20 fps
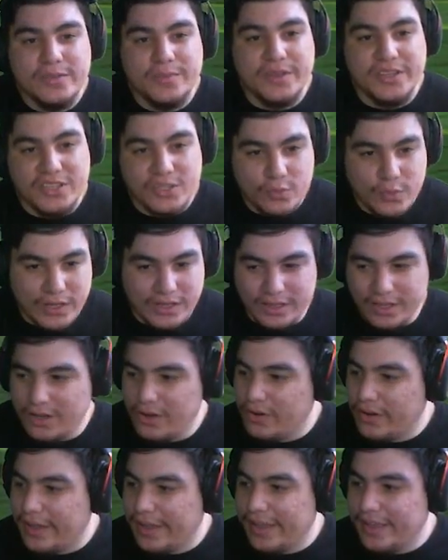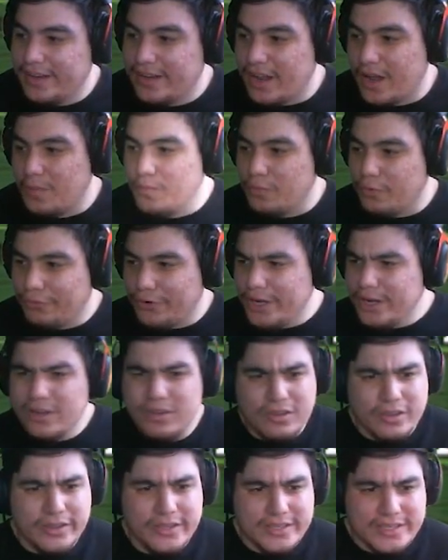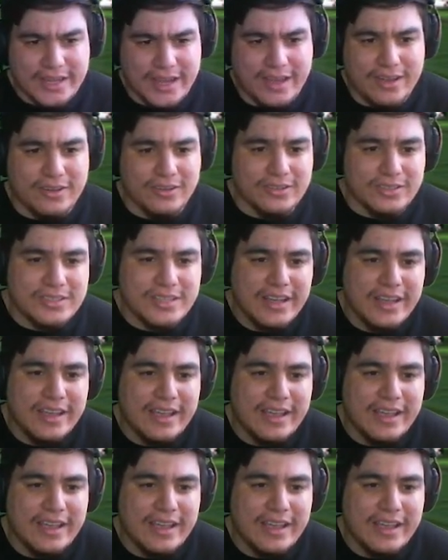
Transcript: my Swellow, and I'm running all these calcs,